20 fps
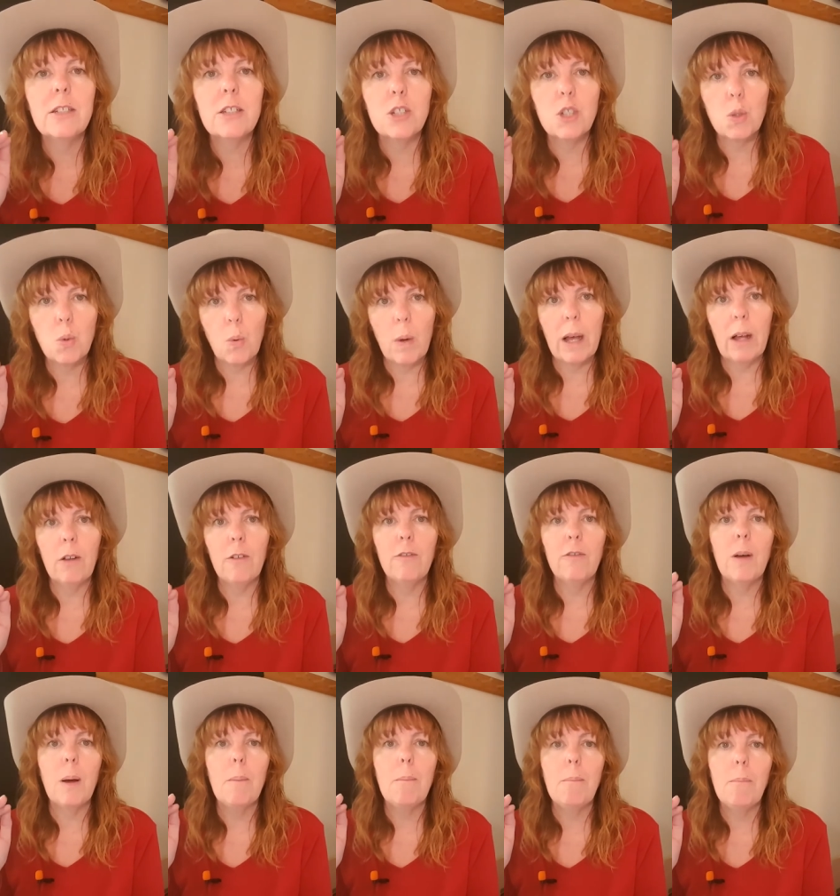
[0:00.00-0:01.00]
to
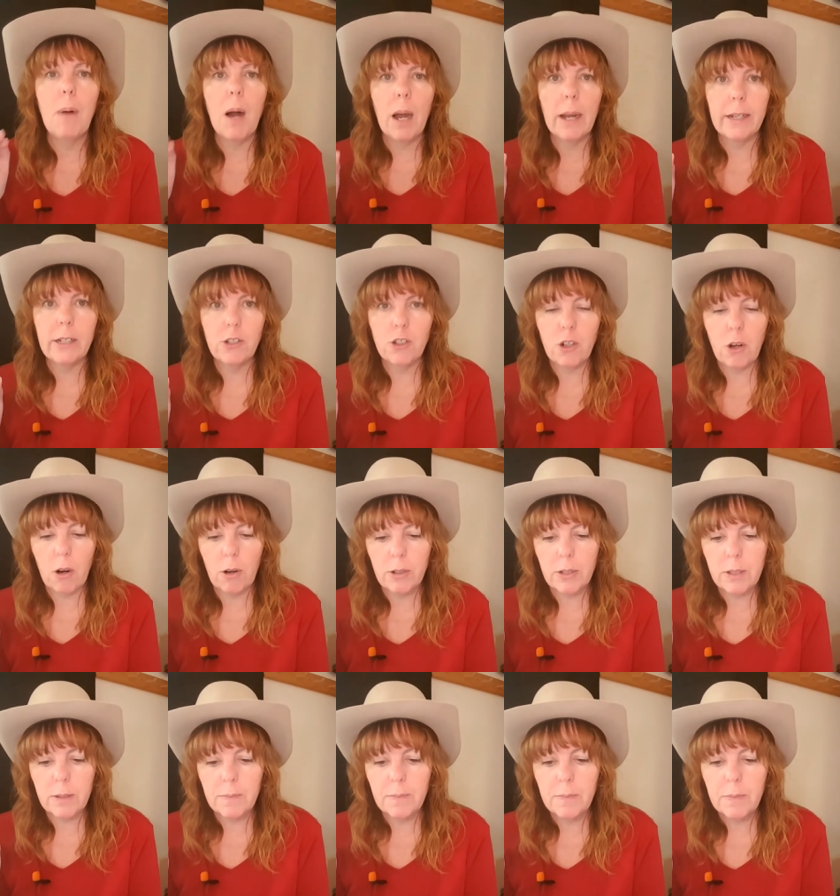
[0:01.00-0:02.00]
twelve pint
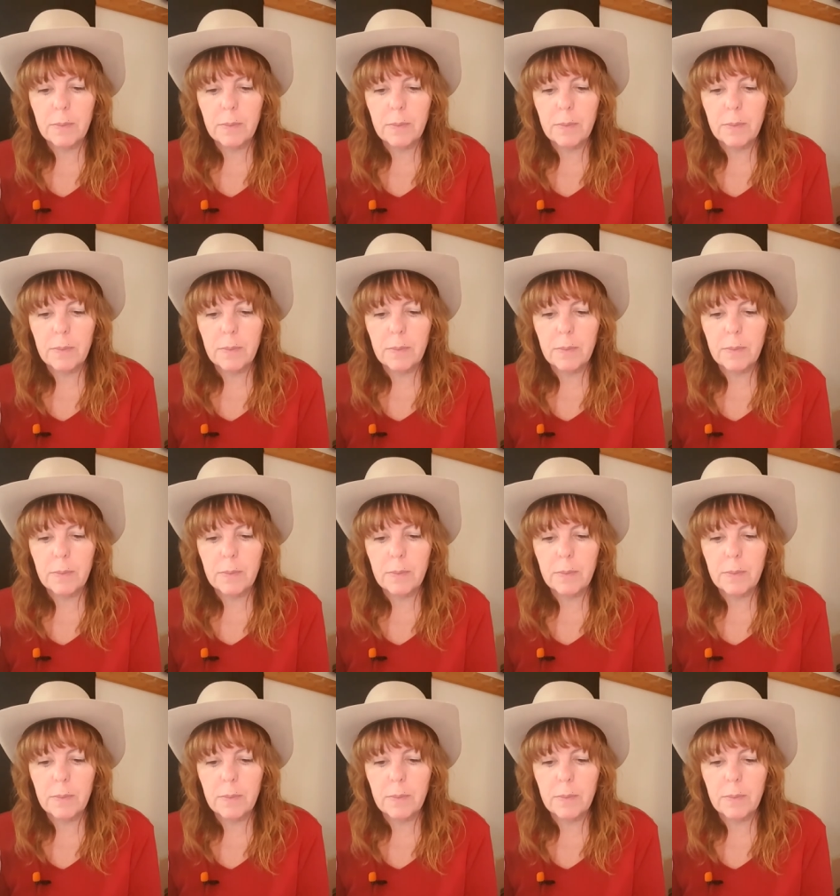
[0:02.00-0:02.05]
jars.